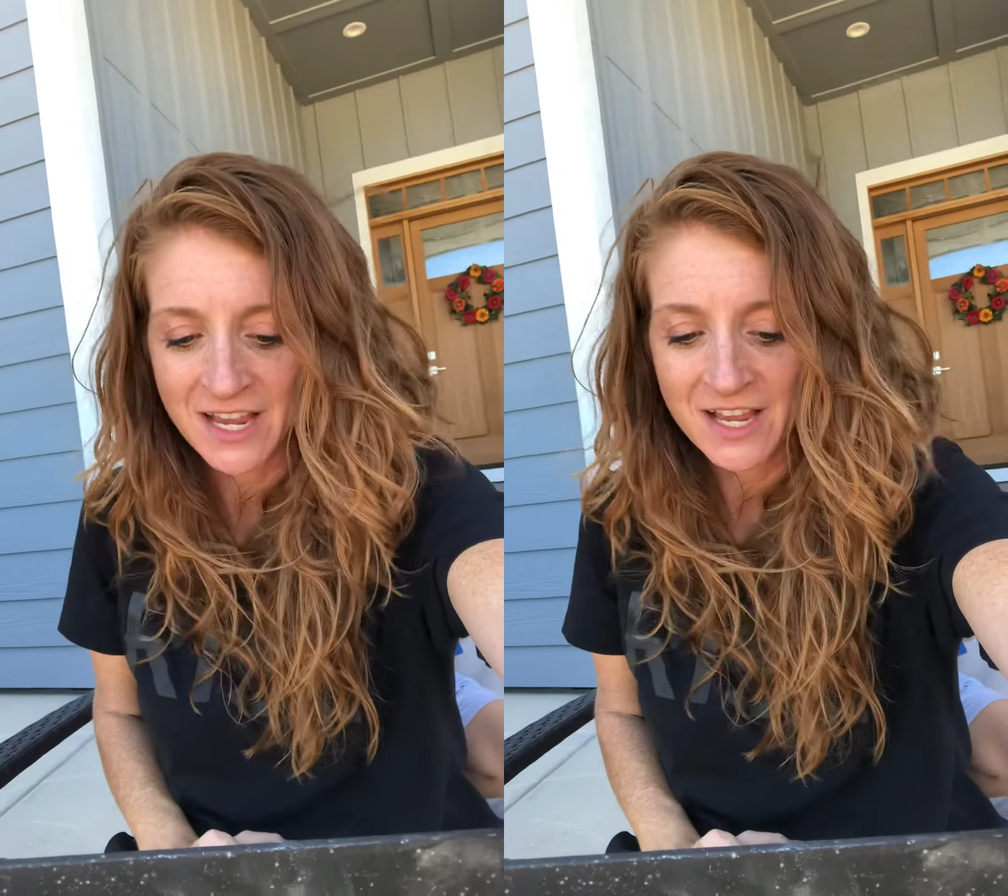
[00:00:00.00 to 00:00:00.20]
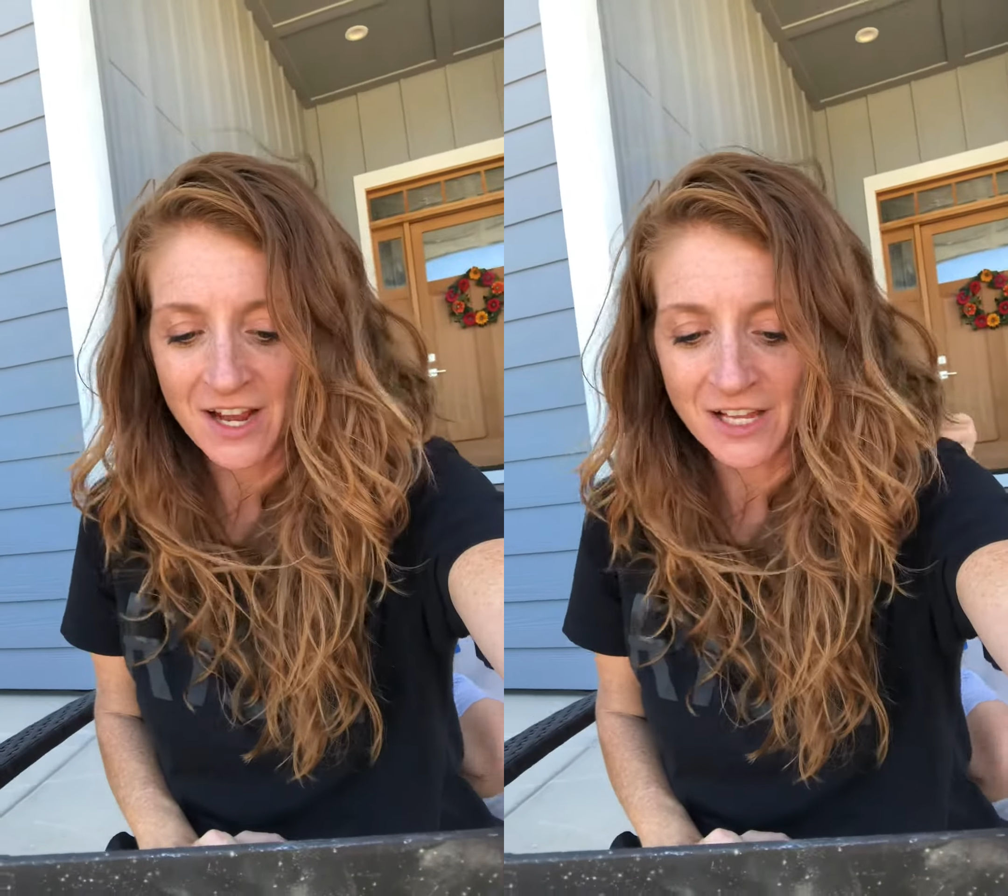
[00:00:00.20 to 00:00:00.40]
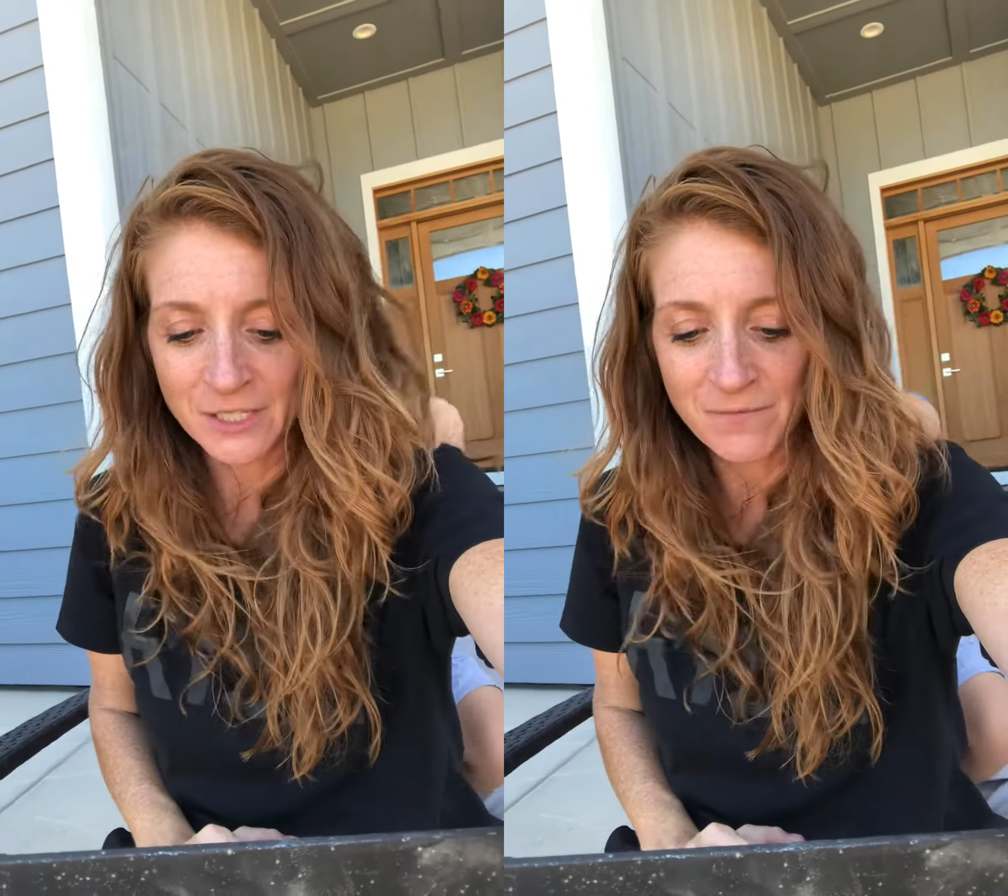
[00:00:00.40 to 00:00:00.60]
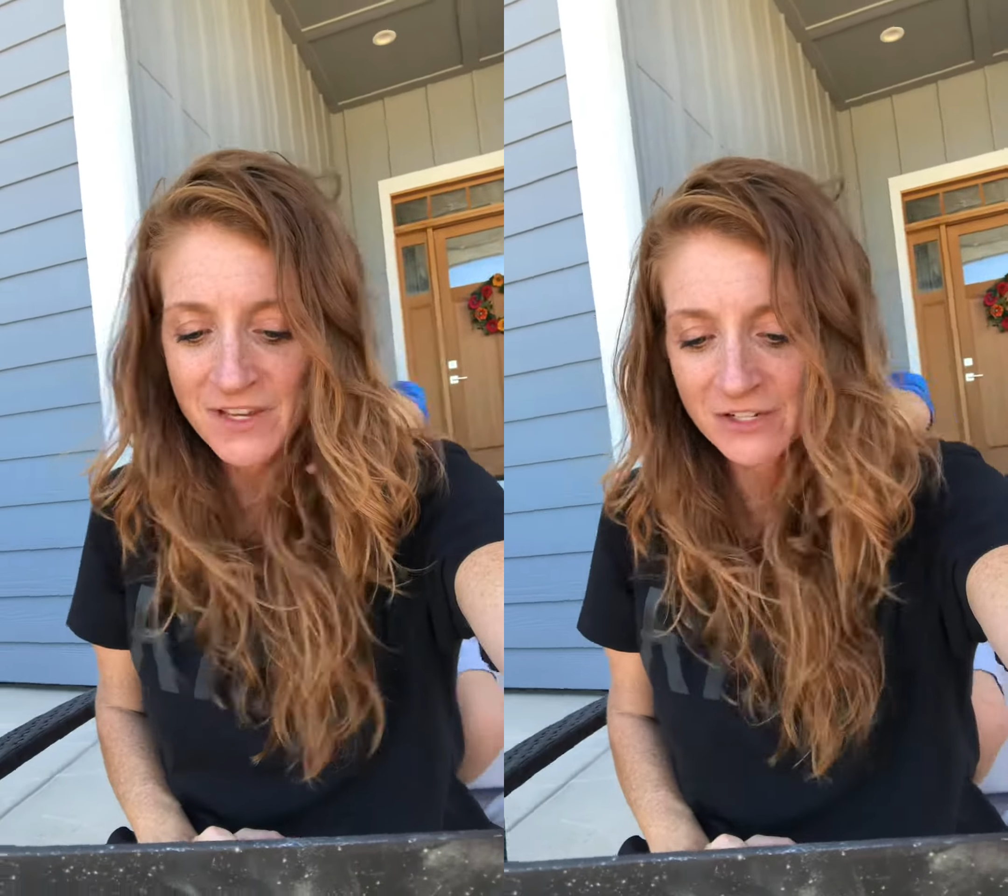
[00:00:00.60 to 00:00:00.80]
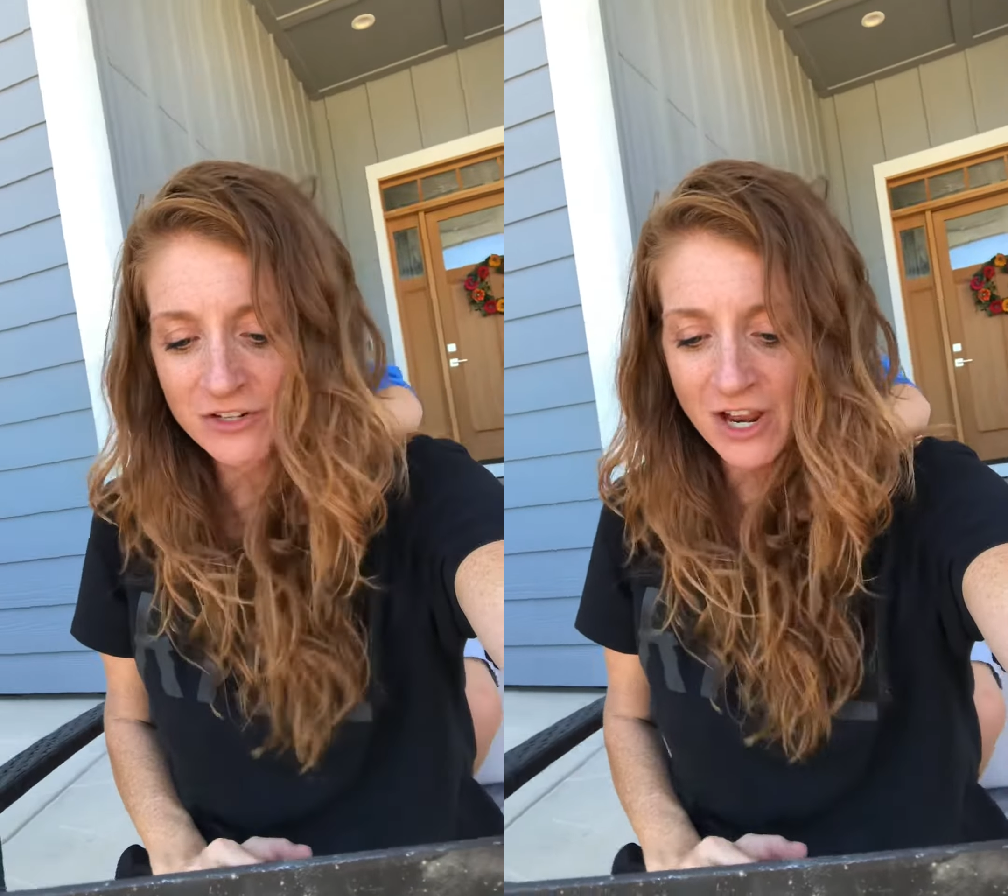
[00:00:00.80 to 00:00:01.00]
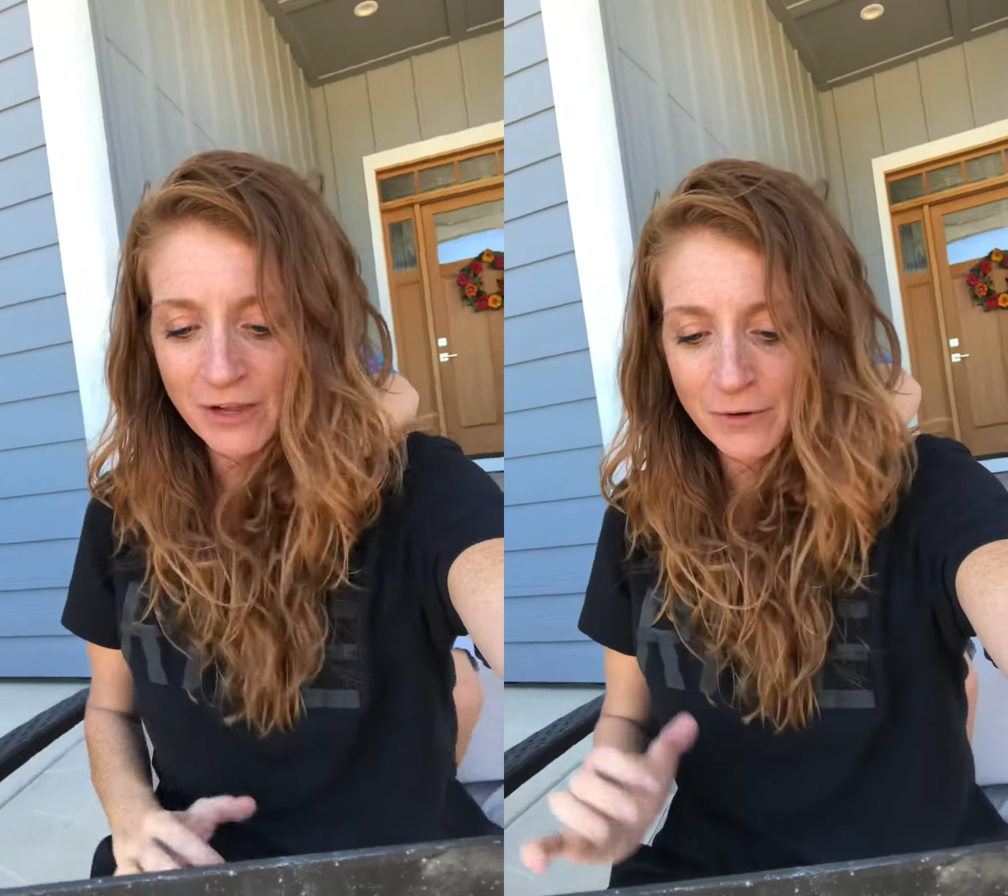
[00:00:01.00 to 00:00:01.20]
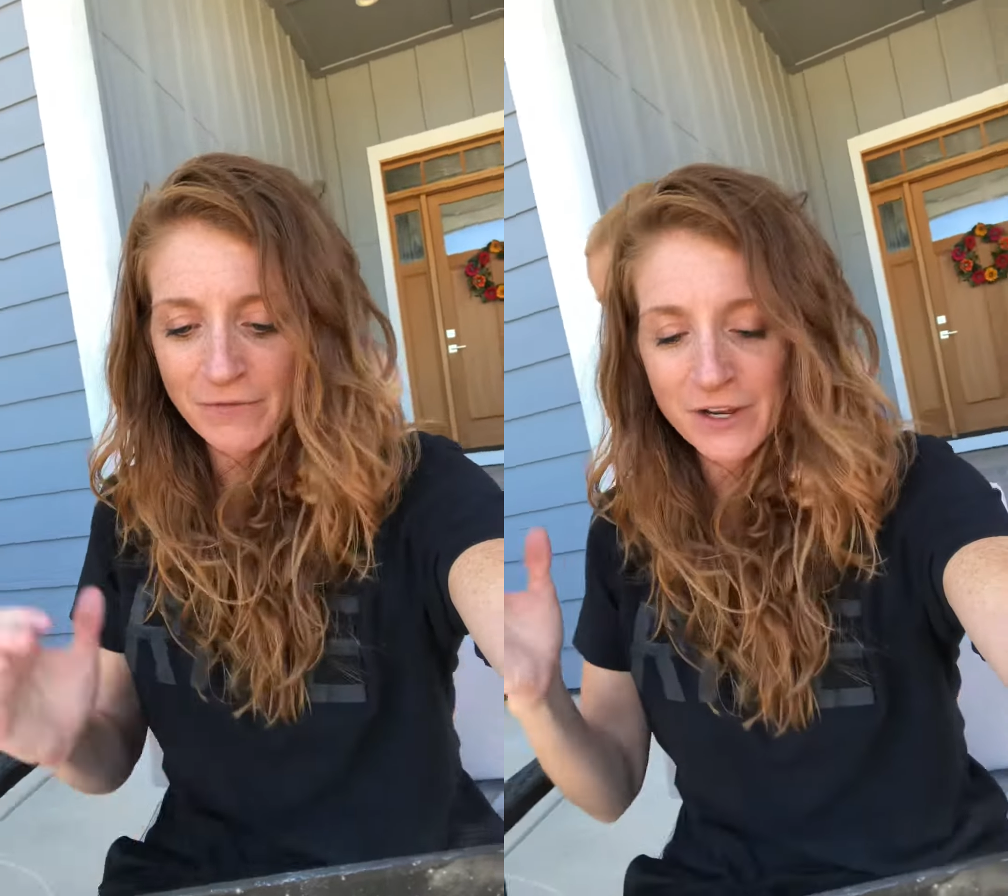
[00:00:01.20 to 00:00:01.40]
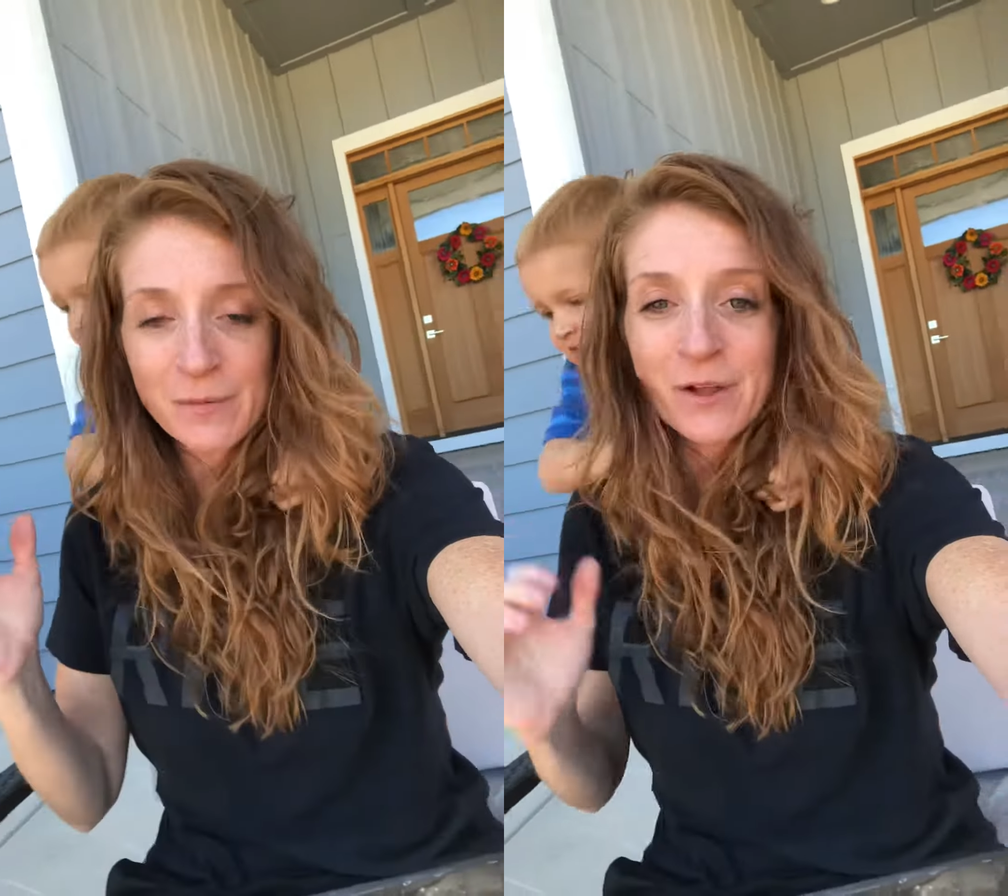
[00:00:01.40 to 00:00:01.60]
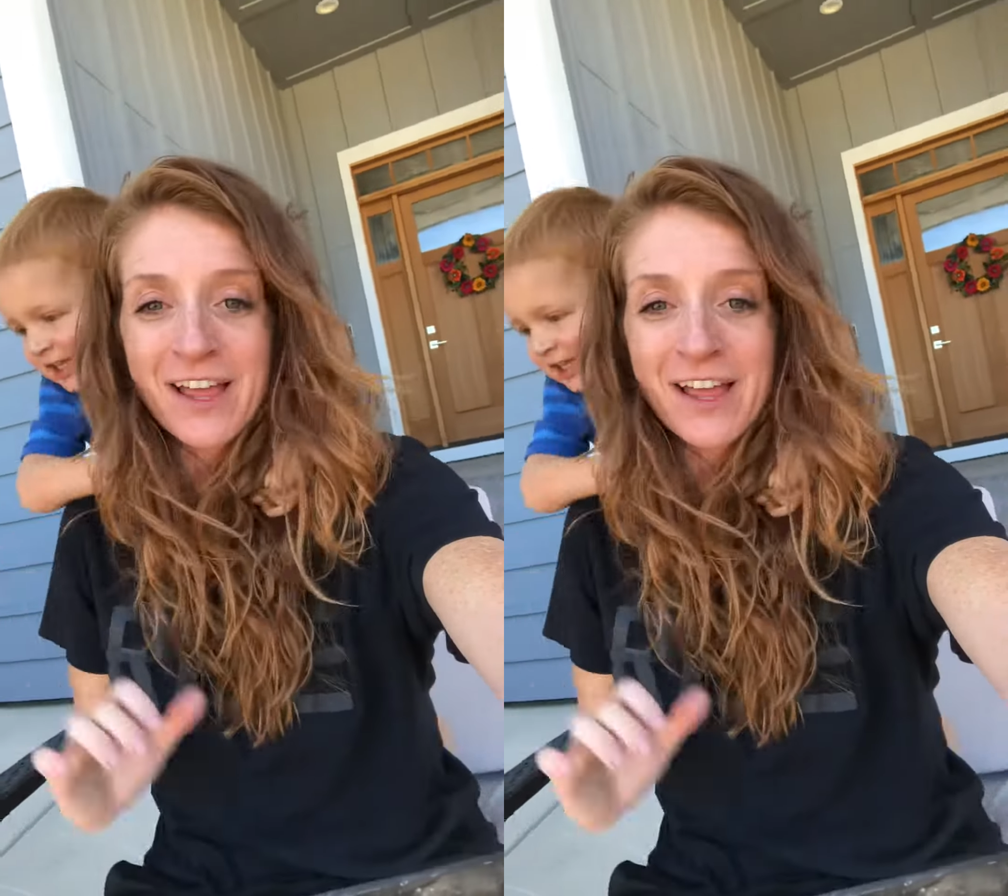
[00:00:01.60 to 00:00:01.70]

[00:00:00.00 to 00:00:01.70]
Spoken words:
Costume fees are non-refundable